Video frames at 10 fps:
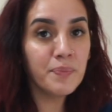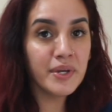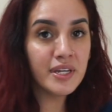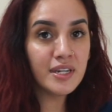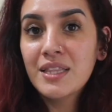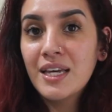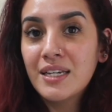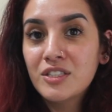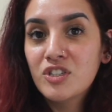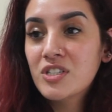pin
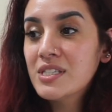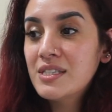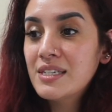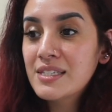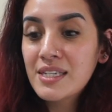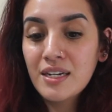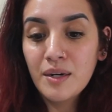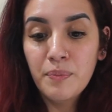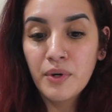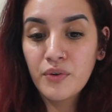that just doesn't
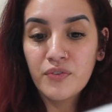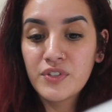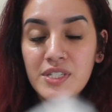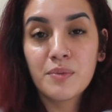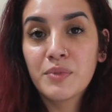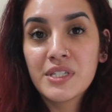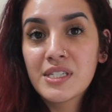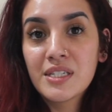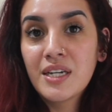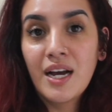upload for some
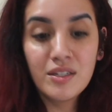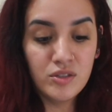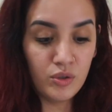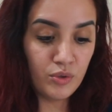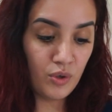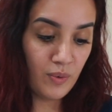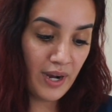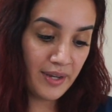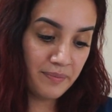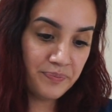reason. I don't know
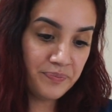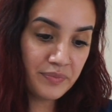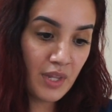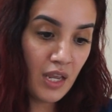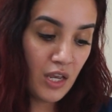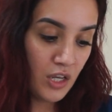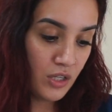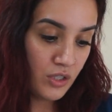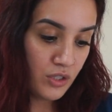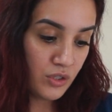why.
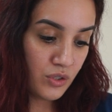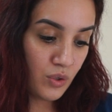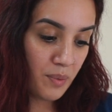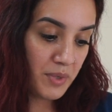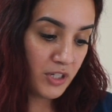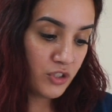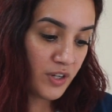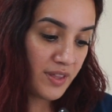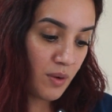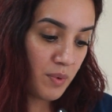So I'm gonna
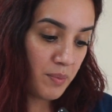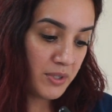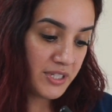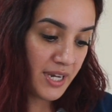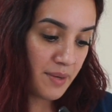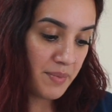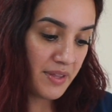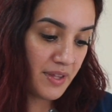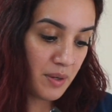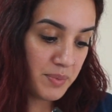try that one more time
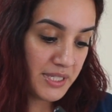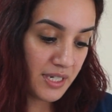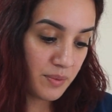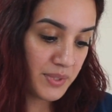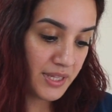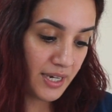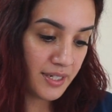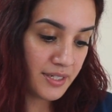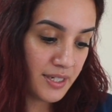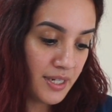and then I'll be done with
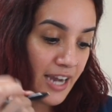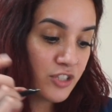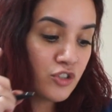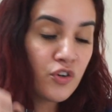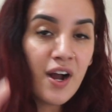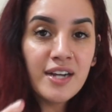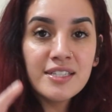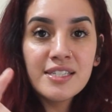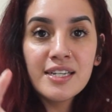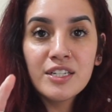that. I
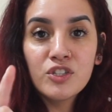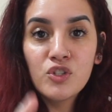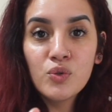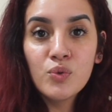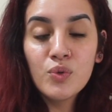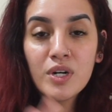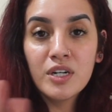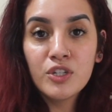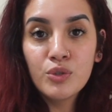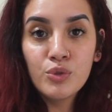tried to do
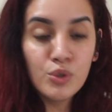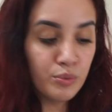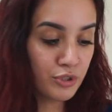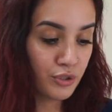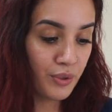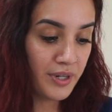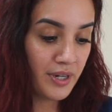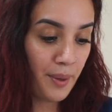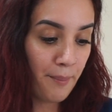a YouTube short,